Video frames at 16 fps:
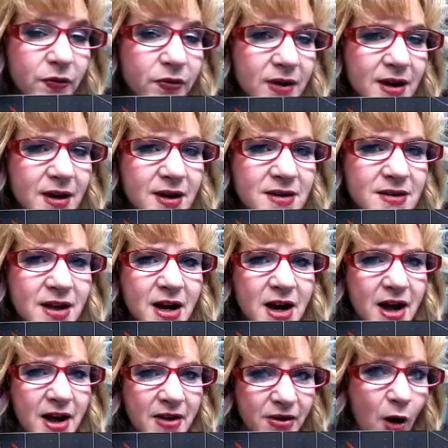these
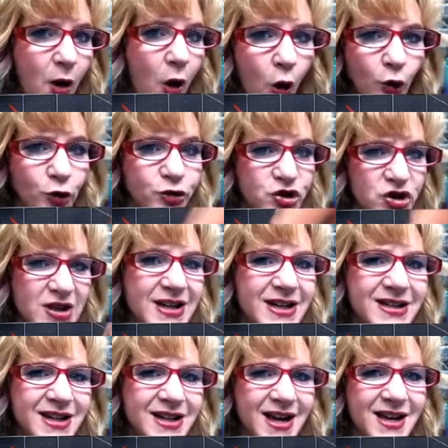the whole sheet
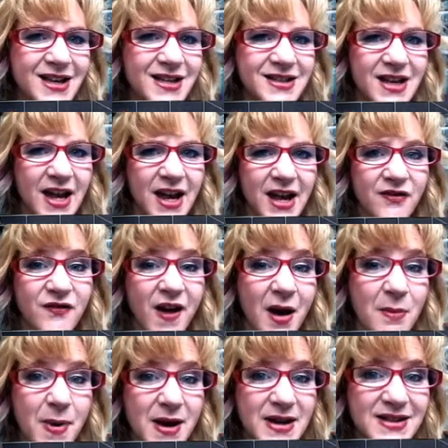is a five
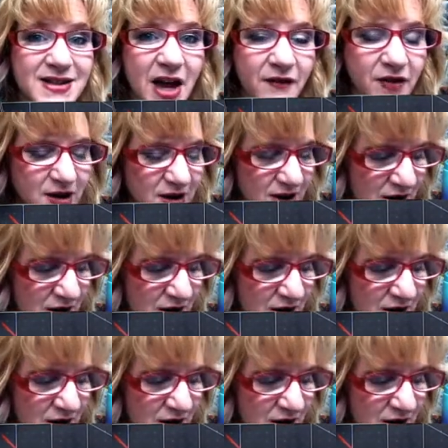by seven.